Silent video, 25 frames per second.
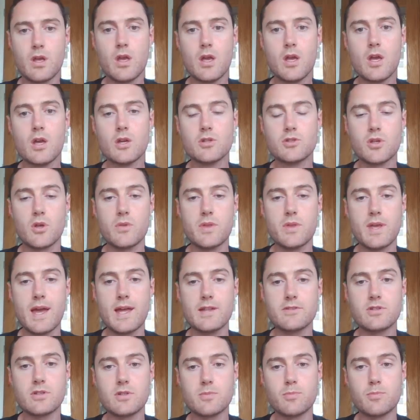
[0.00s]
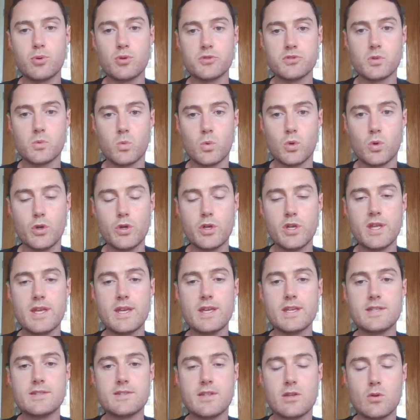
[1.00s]
So the answer to puzzle 1 is
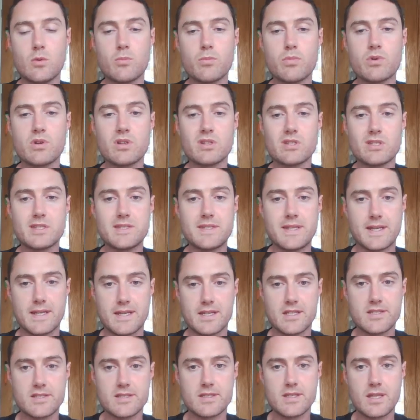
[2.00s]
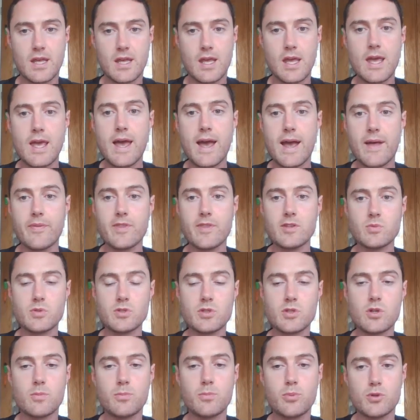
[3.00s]
the number 6. And this was a
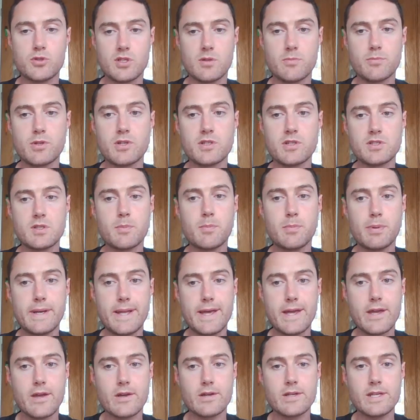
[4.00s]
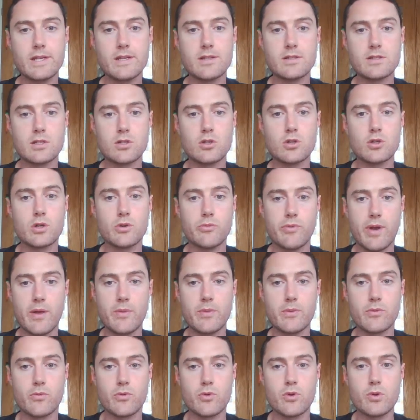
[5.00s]
good puzzle because the player needed to look around the
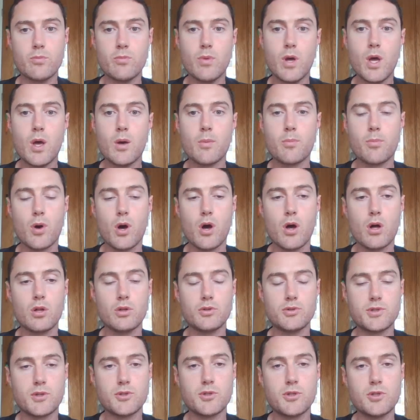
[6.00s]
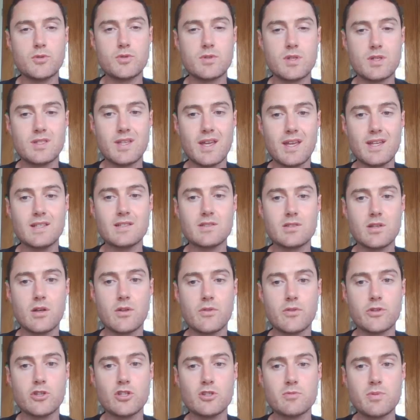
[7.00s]
room but also use the dates on the
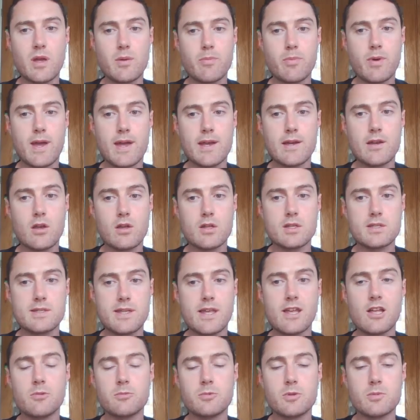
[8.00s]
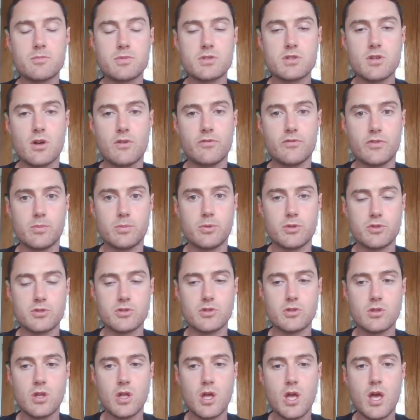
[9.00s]
newspaper headlines to help them solve the puzzle,
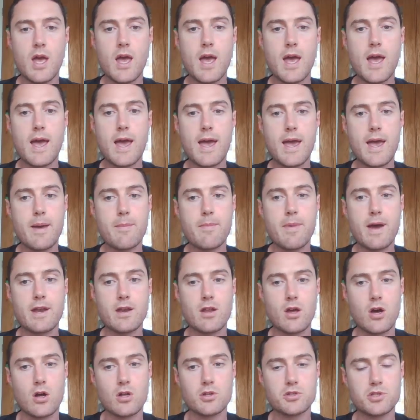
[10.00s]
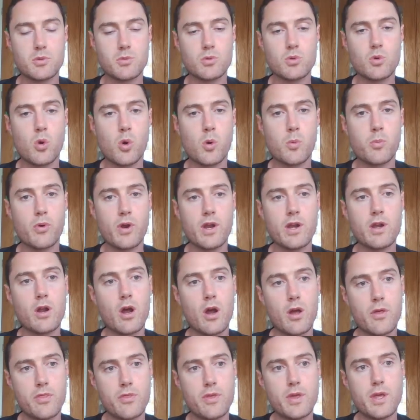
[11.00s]
and it also incorporated our
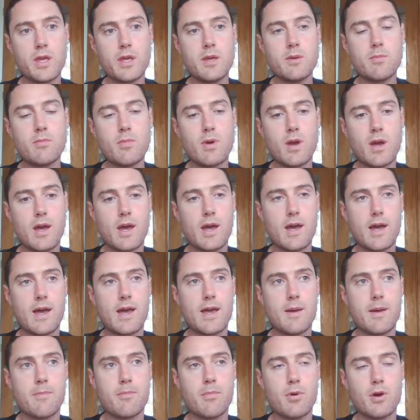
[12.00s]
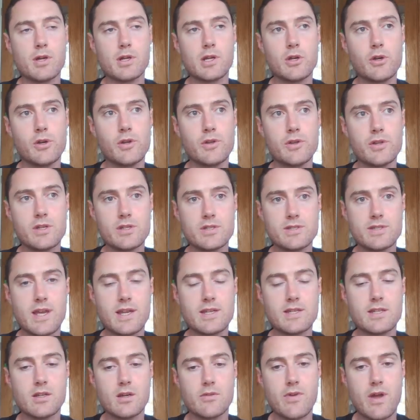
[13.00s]
theme by including the setting
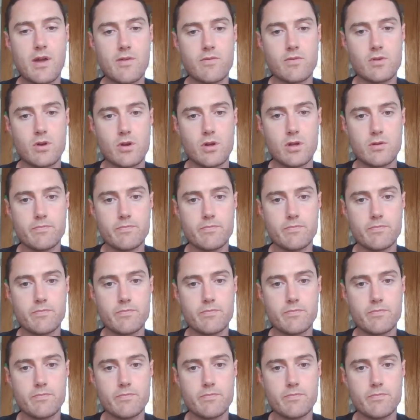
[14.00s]
up every night.